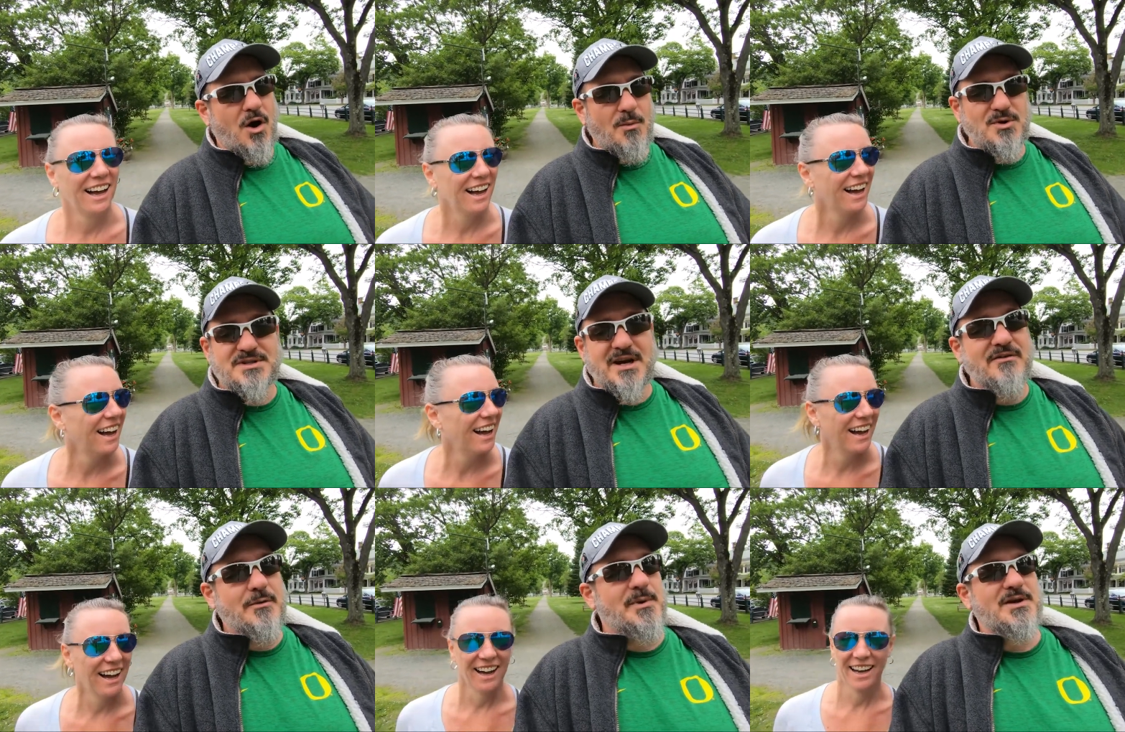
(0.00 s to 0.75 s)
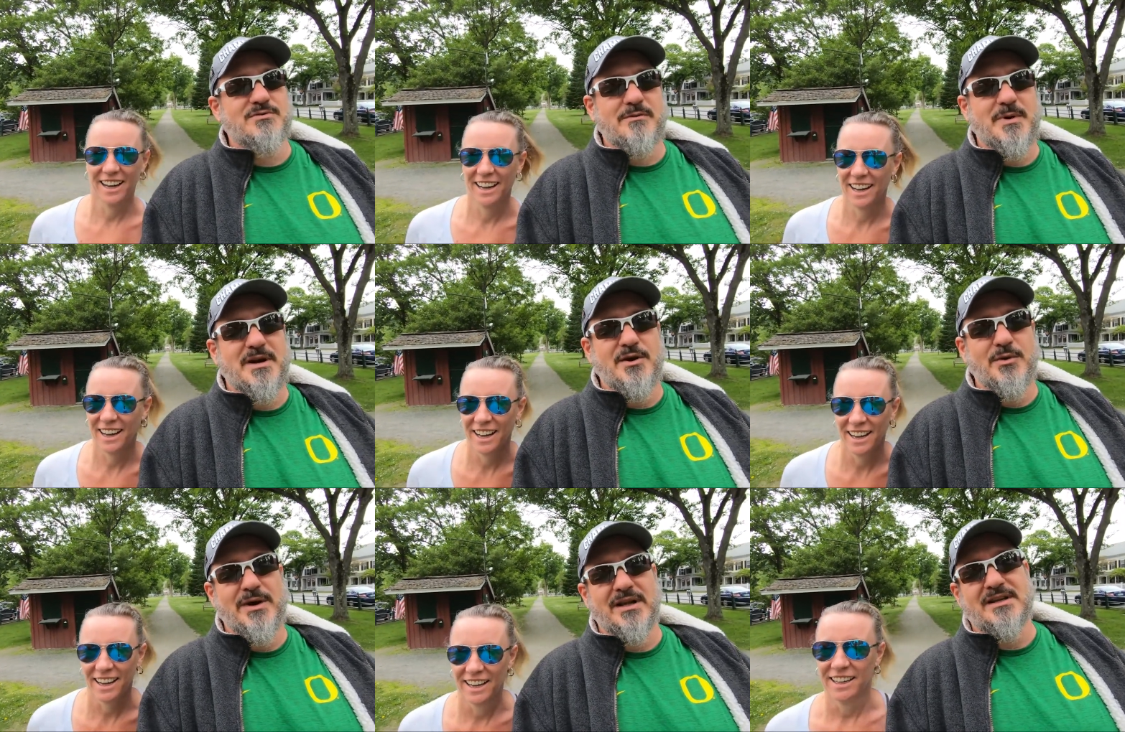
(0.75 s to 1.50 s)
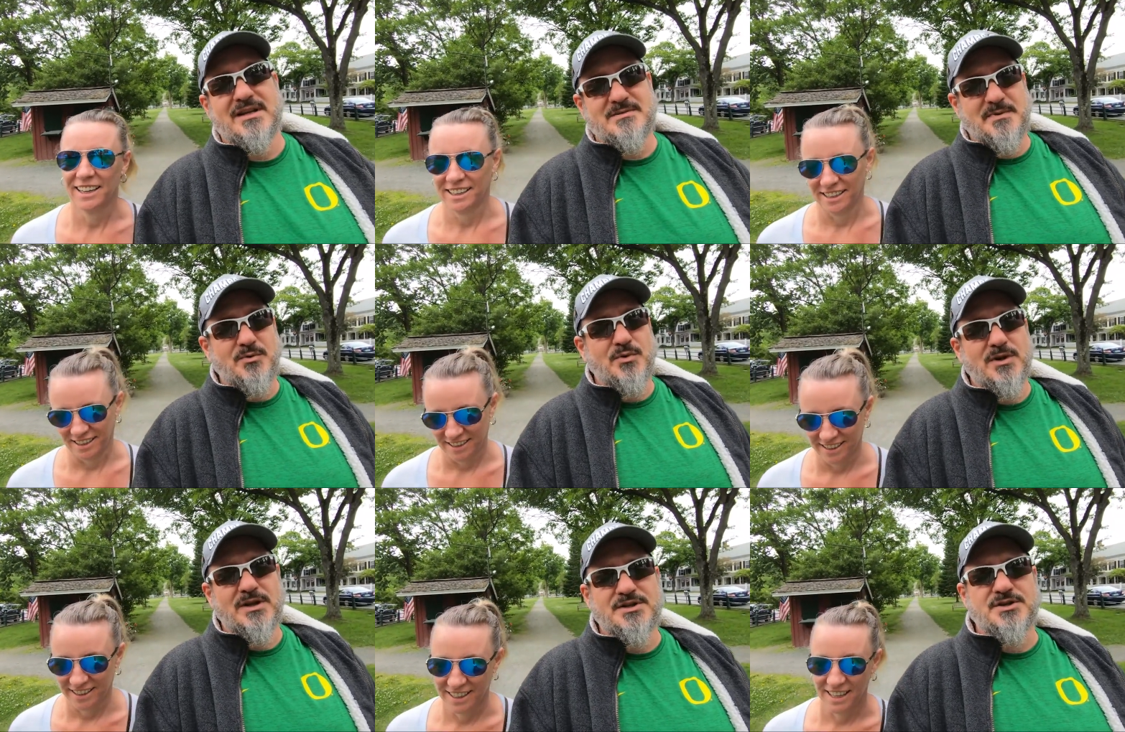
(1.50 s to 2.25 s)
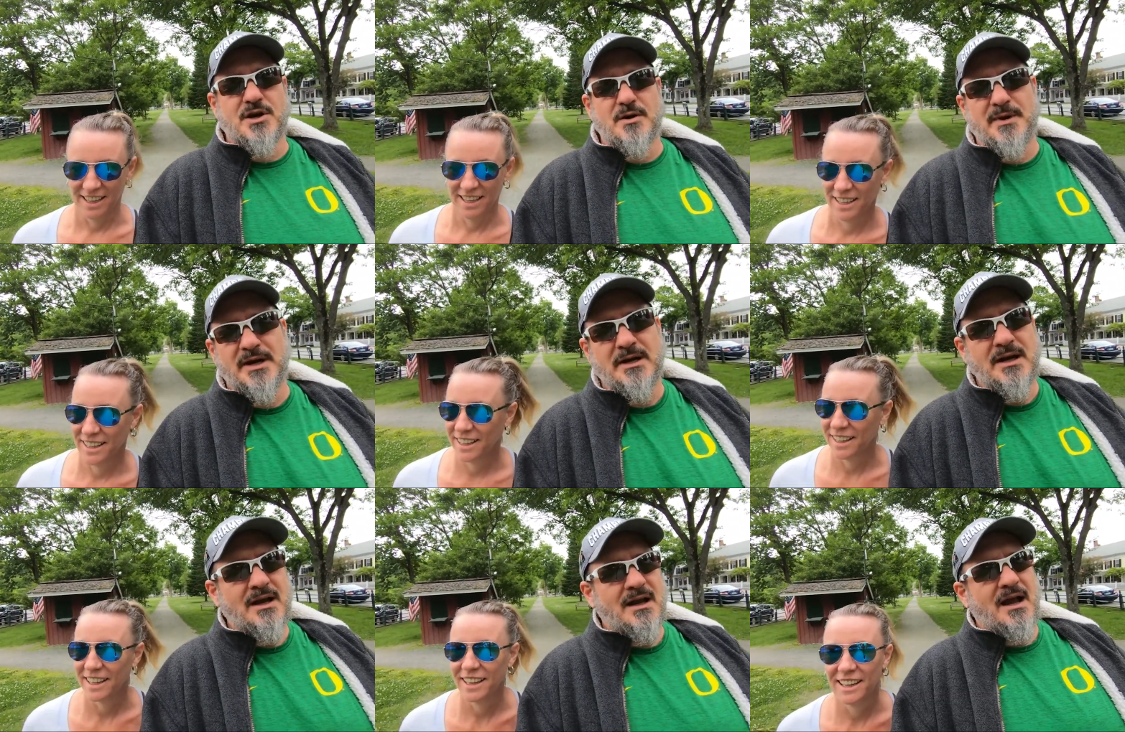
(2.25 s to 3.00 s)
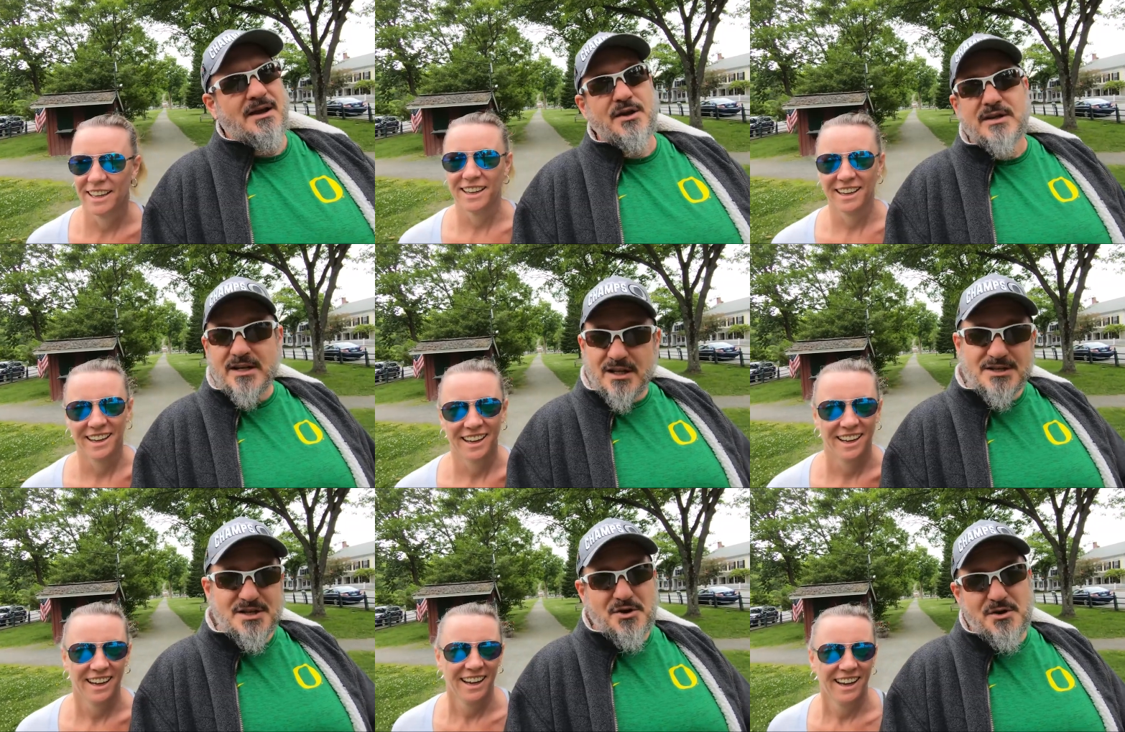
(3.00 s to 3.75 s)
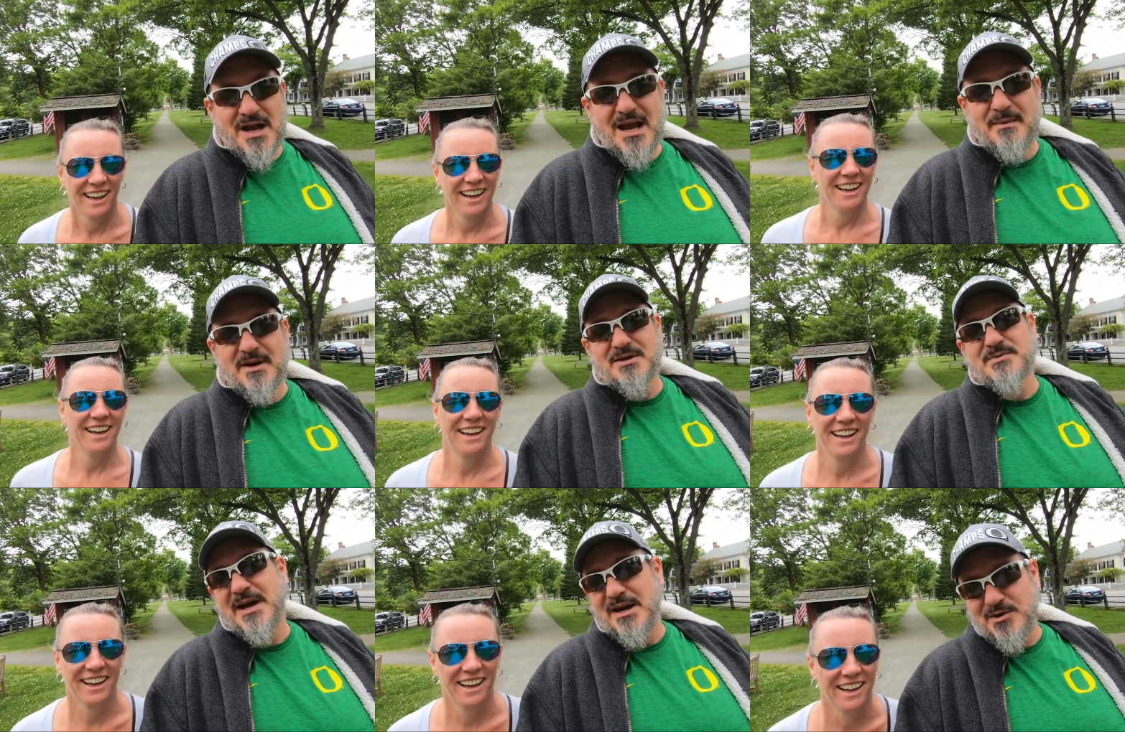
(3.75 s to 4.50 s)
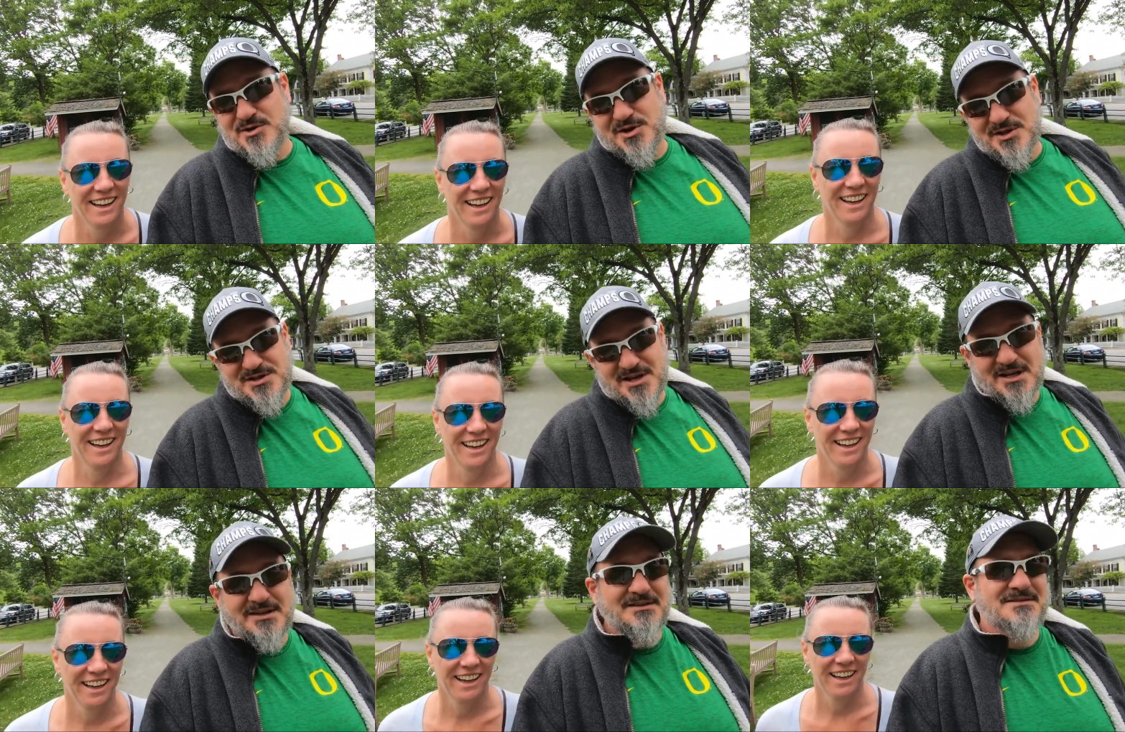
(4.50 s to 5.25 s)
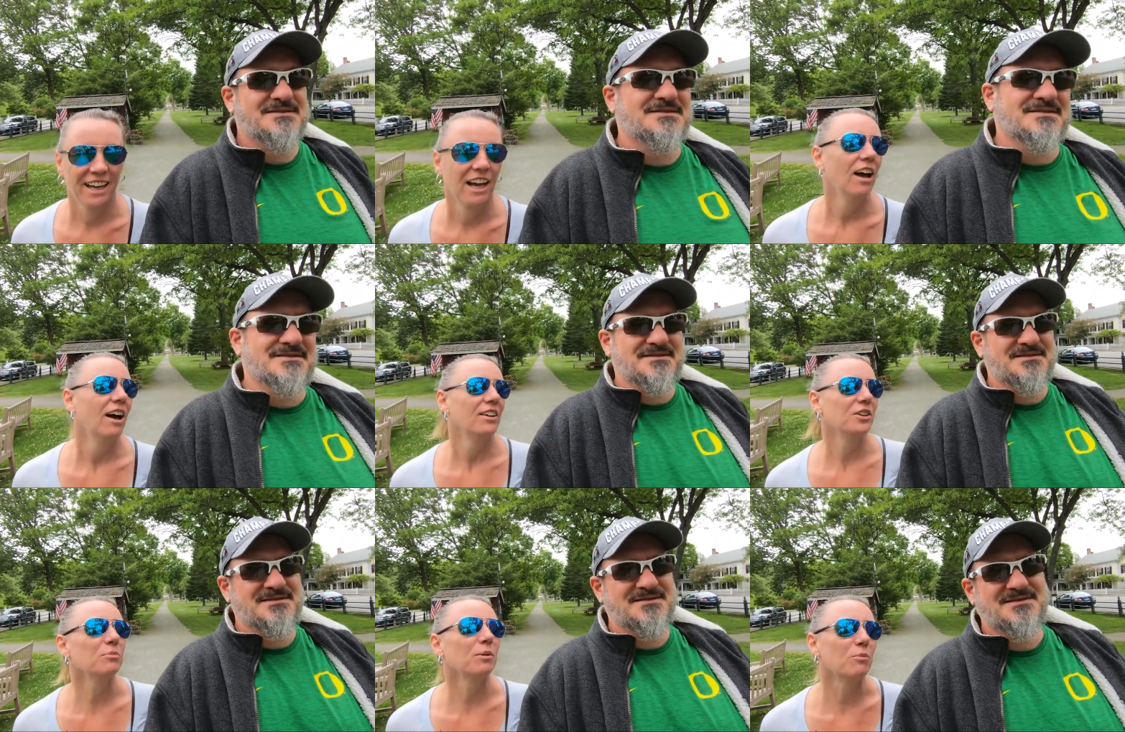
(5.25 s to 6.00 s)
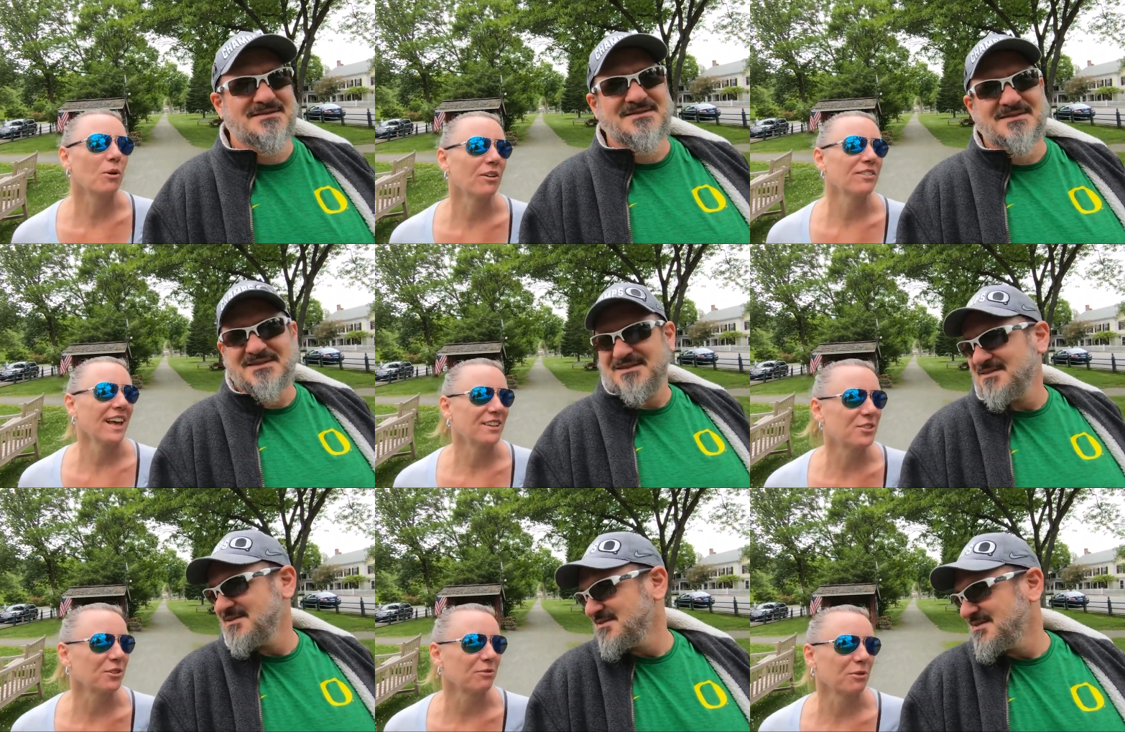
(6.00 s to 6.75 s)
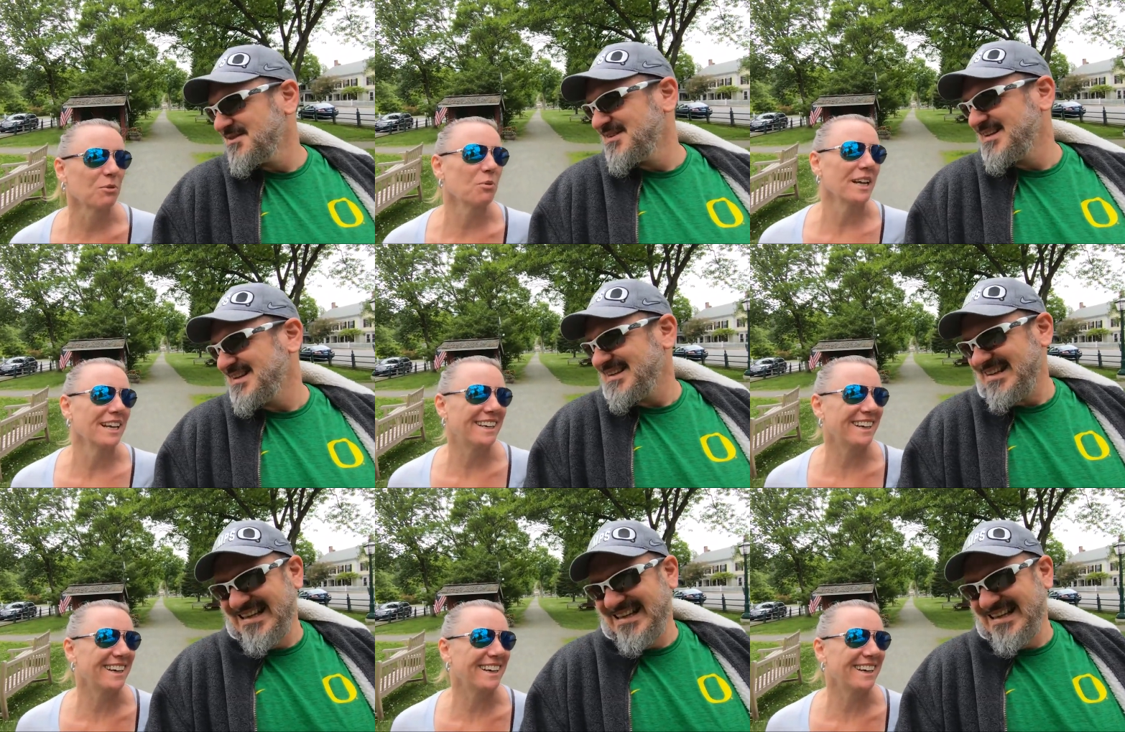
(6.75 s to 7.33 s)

Speaker 1: almost every place we've been in New England has been really charming. You can tell it's a new day because we got new shirts on.
Speaker 2: You've been wearing that shirt for a week.